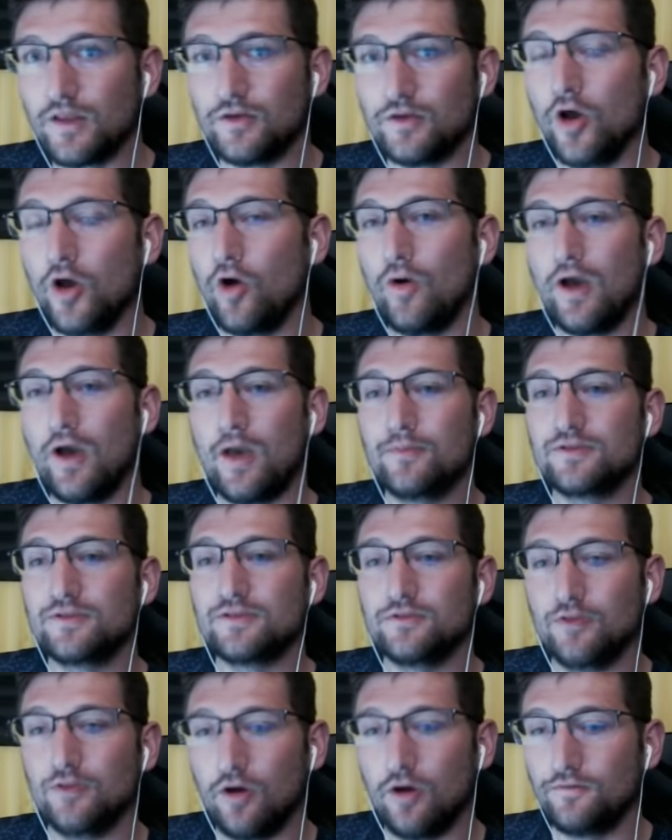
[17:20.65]
no
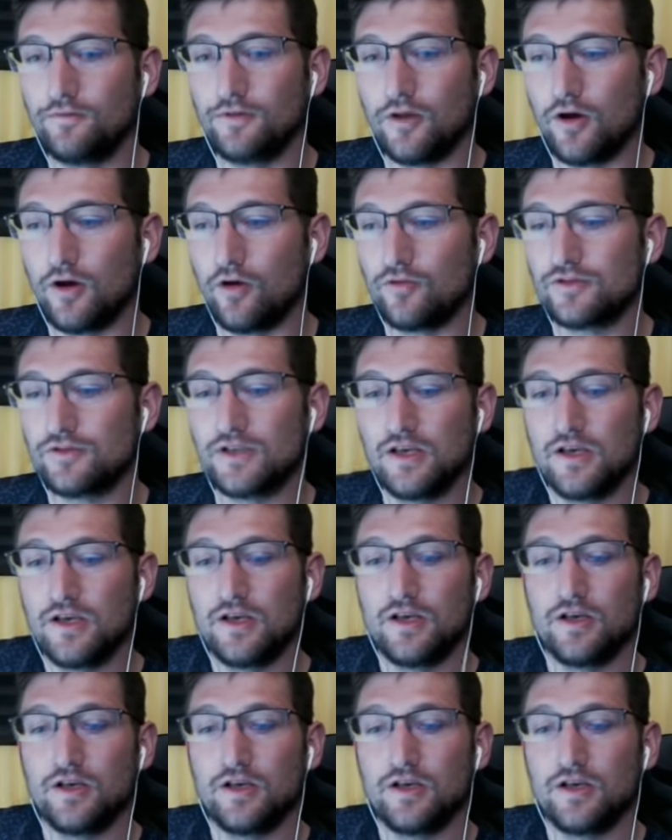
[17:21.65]
ebbs, no flows.